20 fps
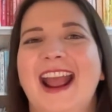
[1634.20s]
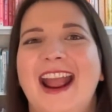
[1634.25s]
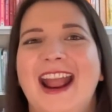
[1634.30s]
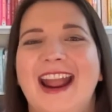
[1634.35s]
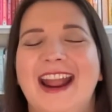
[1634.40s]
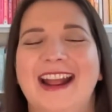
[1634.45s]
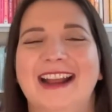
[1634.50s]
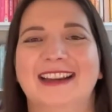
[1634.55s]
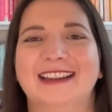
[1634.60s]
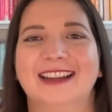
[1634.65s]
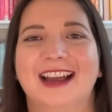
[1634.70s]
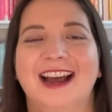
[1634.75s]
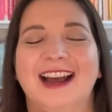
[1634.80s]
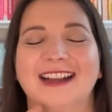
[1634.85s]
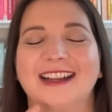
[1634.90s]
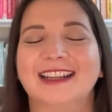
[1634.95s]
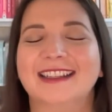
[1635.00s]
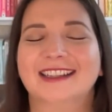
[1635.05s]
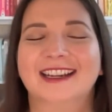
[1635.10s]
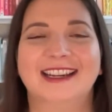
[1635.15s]
and
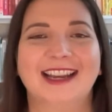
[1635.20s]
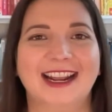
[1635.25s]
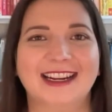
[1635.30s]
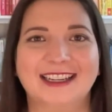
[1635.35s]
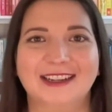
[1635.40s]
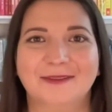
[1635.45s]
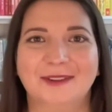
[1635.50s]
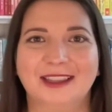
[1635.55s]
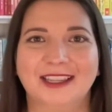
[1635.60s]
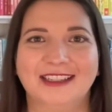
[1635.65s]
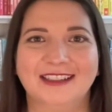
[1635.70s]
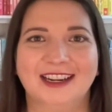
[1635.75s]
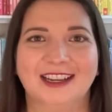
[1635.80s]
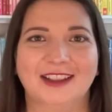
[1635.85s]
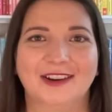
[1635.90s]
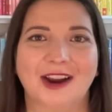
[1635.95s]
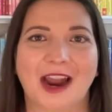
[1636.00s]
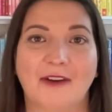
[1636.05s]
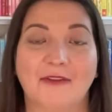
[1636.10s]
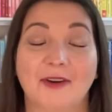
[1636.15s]
connecting with each
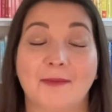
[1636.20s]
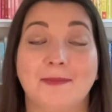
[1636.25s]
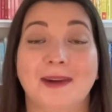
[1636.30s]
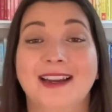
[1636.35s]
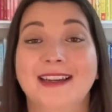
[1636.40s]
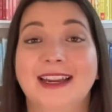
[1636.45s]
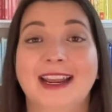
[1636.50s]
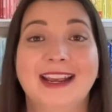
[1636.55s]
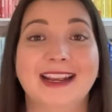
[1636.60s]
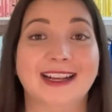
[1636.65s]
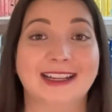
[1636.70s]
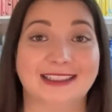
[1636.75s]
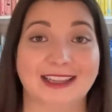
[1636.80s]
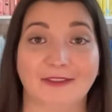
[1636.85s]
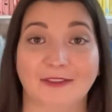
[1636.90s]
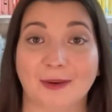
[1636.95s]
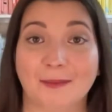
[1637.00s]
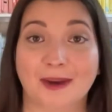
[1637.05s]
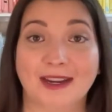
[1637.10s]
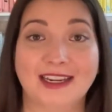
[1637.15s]
other every Monday, because
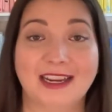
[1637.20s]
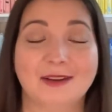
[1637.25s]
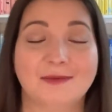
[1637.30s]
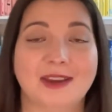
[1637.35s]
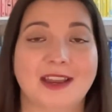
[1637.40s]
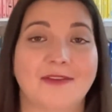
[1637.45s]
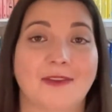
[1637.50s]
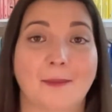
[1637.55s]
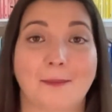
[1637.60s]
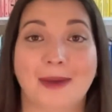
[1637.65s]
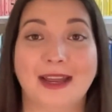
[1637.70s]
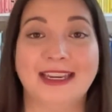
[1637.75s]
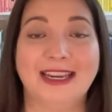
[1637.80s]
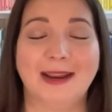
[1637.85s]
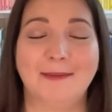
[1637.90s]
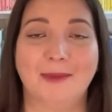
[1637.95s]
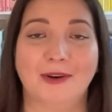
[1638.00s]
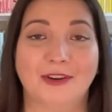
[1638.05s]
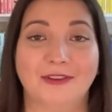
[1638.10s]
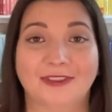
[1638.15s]
every Monday we have a
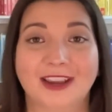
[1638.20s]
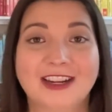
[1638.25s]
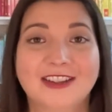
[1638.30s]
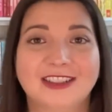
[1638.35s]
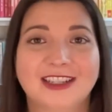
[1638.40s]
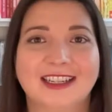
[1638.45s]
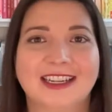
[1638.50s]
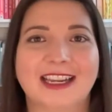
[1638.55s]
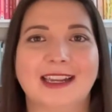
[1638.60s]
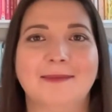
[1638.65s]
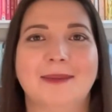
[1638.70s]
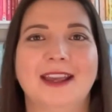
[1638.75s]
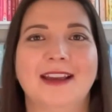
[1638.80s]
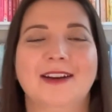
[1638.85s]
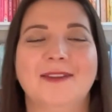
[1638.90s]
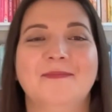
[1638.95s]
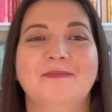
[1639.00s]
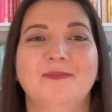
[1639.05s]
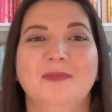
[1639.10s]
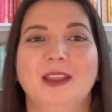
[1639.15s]
Monday motivation
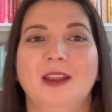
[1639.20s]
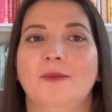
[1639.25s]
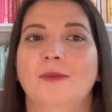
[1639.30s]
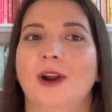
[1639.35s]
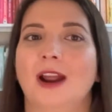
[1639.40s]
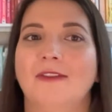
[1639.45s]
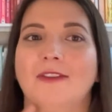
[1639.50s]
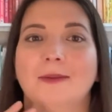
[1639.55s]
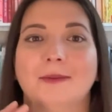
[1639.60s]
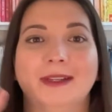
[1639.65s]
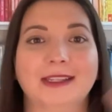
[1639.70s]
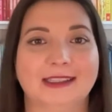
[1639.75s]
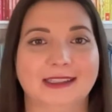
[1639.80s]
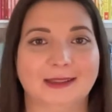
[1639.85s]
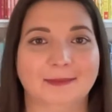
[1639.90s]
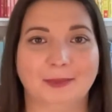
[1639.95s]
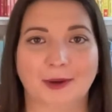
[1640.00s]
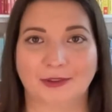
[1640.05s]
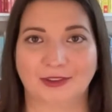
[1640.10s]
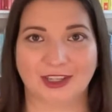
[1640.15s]
email where
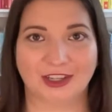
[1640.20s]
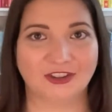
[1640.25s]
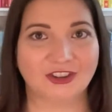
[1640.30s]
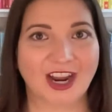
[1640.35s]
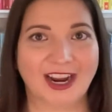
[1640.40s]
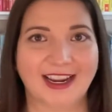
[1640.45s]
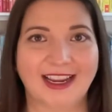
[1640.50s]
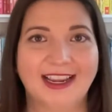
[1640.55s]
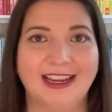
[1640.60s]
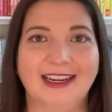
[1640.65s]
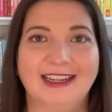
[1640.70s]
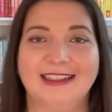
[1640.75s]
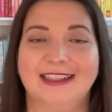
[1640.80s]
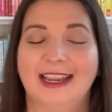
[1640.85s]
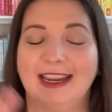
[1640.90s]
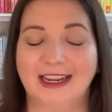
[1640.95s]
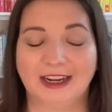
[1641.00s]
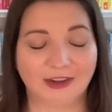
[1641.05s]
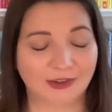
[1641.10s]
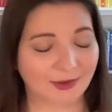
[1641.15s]
everyone's supposed to check in and
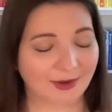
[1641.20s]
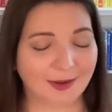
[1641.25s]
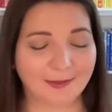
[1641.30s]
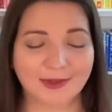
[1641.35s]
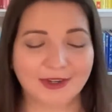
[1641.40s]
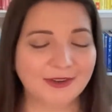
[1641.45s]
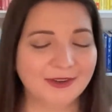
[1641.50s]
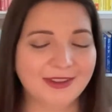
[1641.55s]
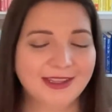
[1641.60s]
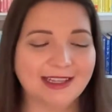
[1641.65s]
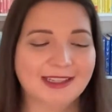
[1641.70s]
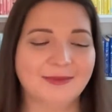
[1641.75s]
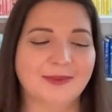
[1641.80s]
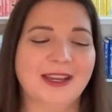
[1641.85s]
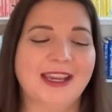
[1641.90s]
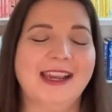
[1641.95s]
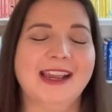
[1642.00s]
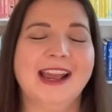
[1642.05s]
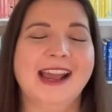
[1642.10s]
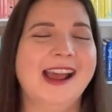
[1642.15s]
say, here's what I'm doing this
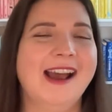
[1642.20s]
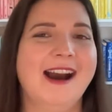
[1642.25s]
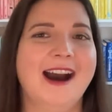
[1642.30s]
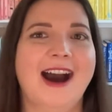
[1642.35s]
week.